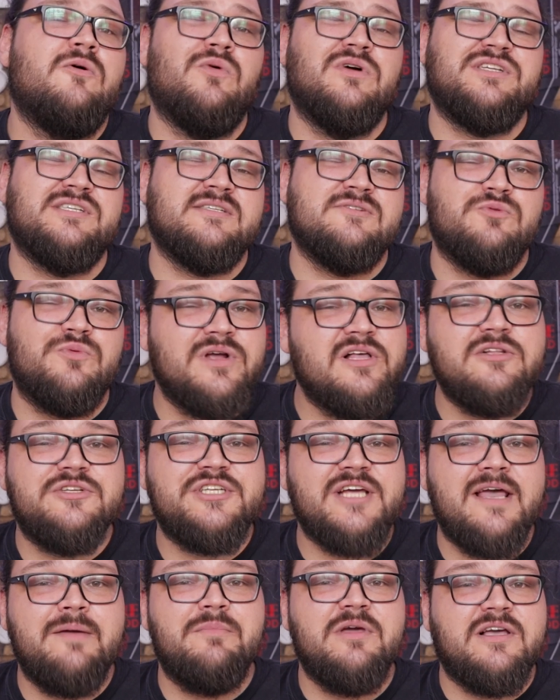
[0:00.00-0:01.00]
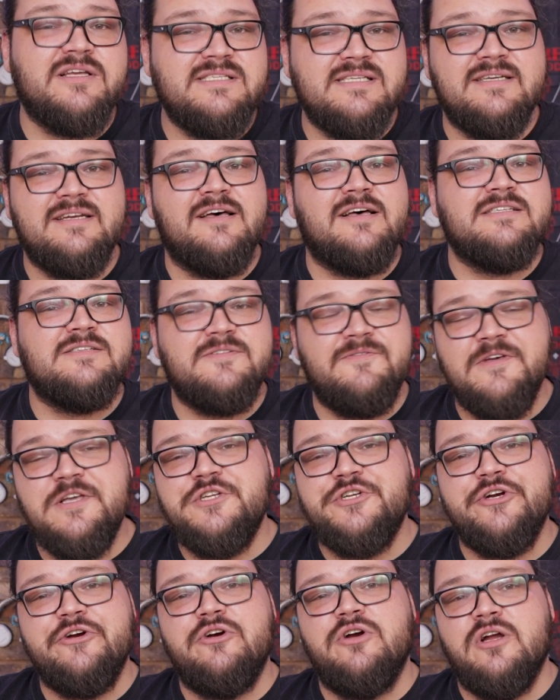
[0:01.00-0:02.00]
which is a real shame because it does
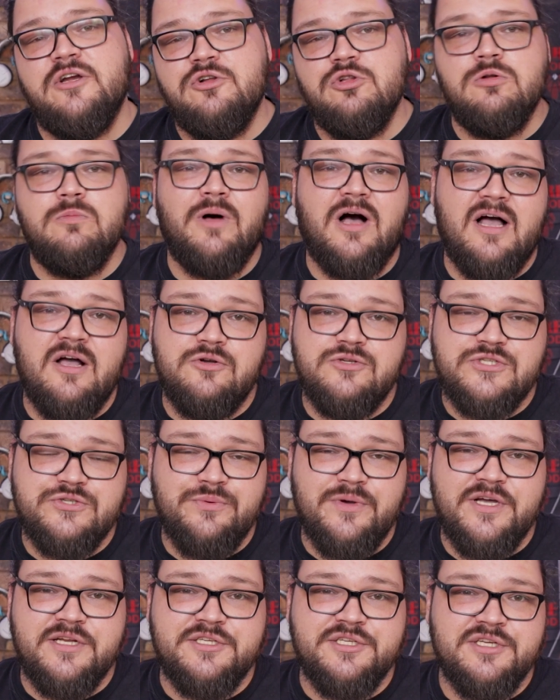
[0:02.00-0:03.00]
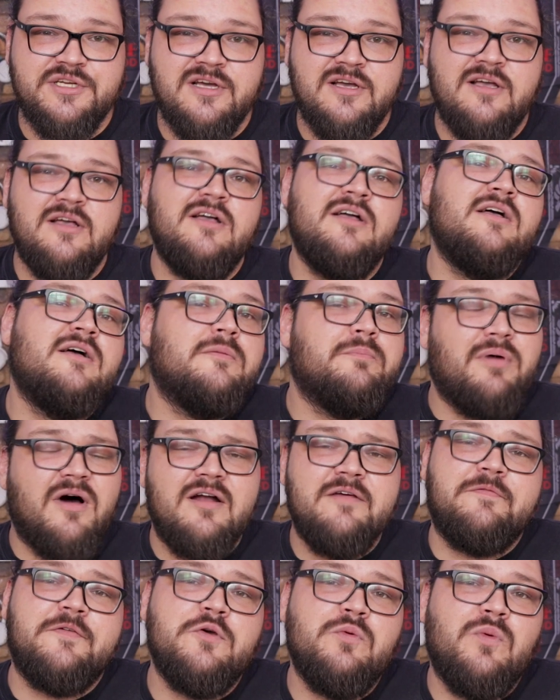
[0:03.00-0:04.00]
feature a dual BIOS switch.
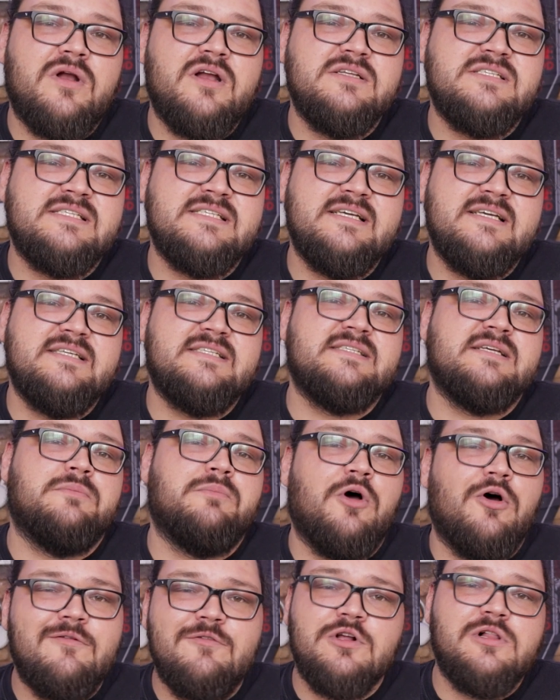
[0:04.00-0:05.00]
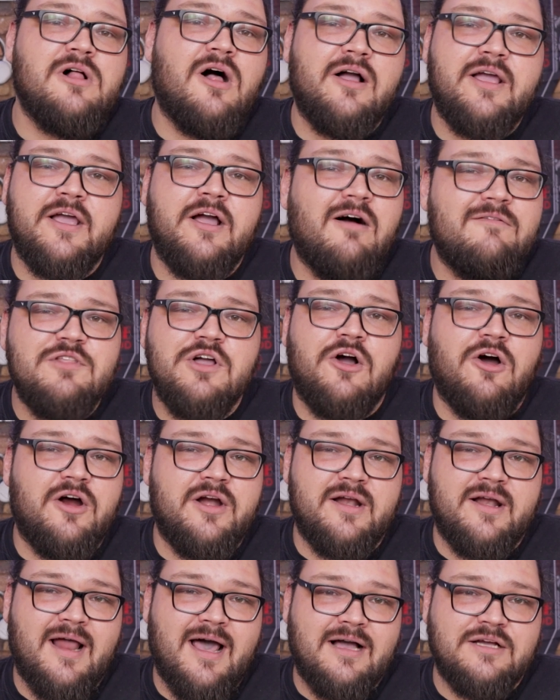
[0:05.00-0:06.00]
But if you want to see some overclocking of the
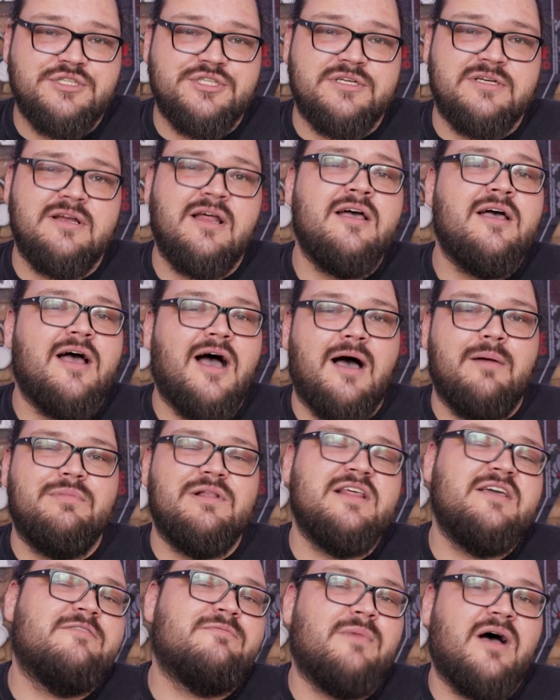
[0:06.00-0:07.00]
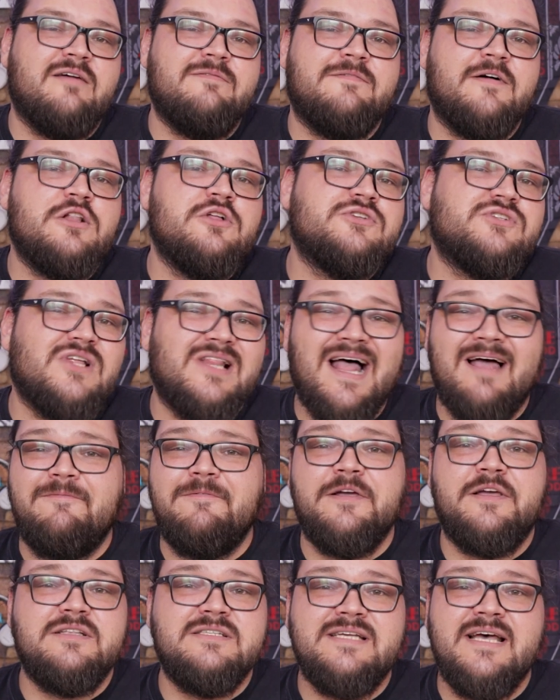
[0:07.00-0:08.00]
card in action, I believe my fellow South
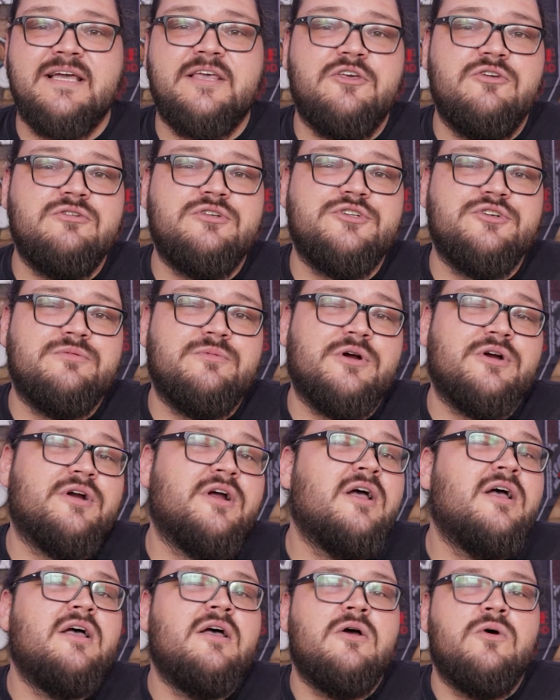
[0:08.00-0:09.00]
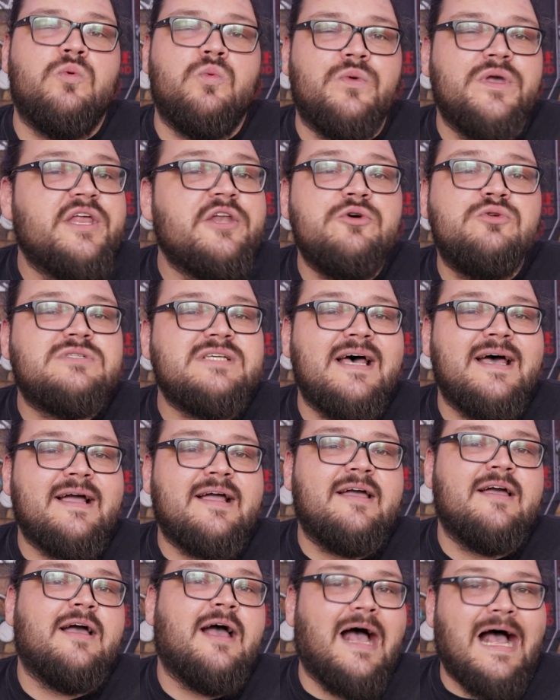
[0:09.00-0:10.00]
African tech YouTuber, We Do
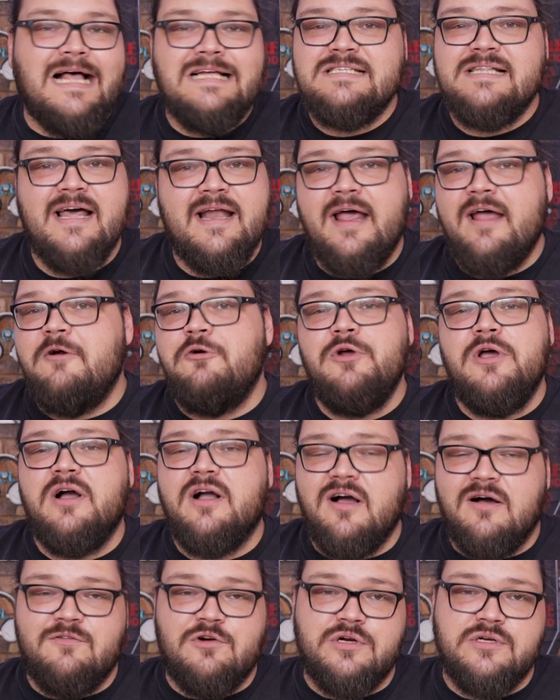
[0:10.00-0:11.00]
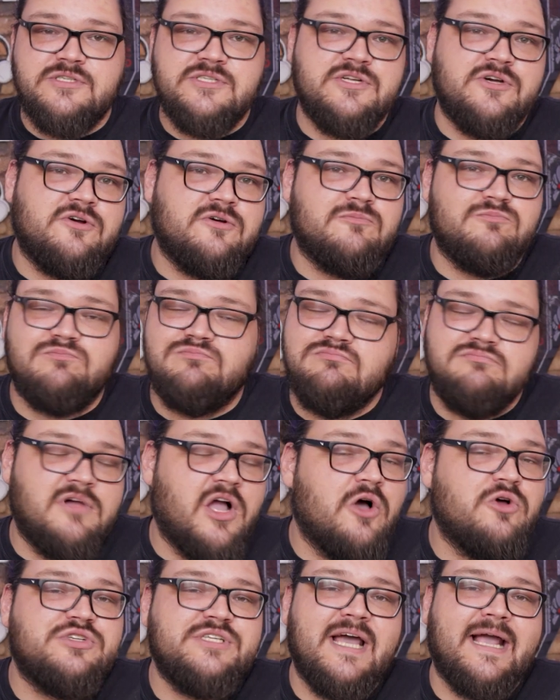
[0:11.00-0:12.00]
Tech, has that area covered. So
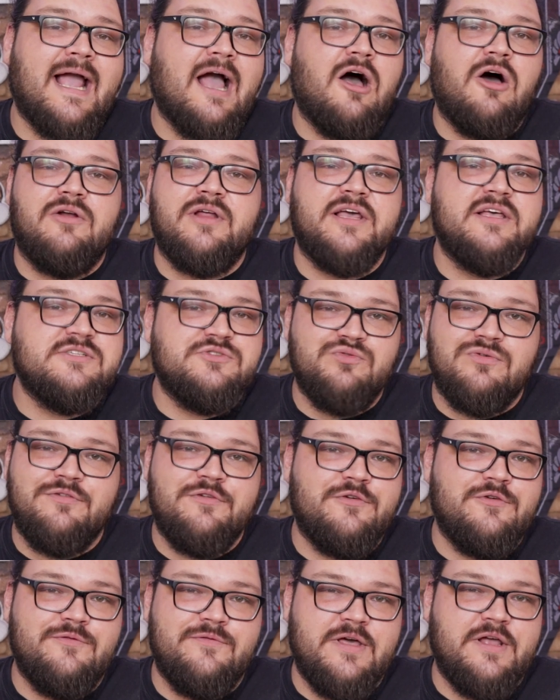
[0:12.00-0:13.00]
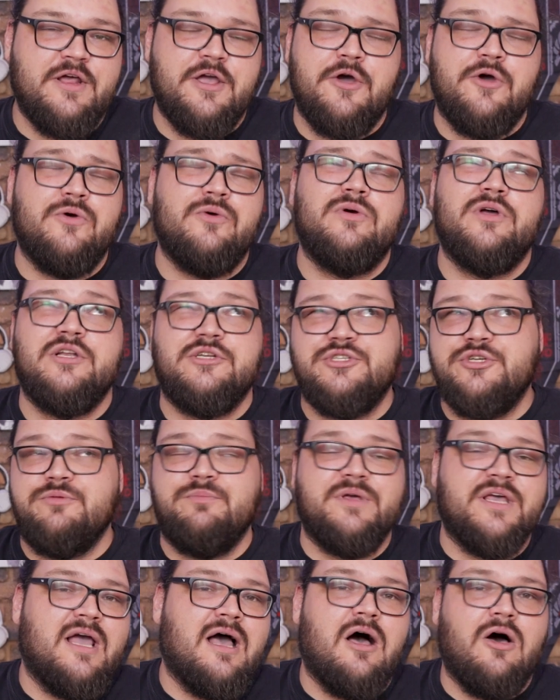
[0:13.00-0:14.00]
go check out his review video. It
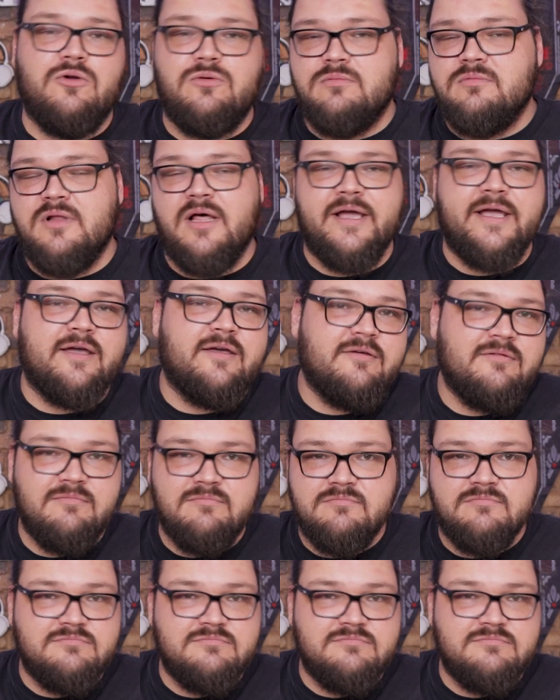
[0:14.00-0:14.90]
should be out like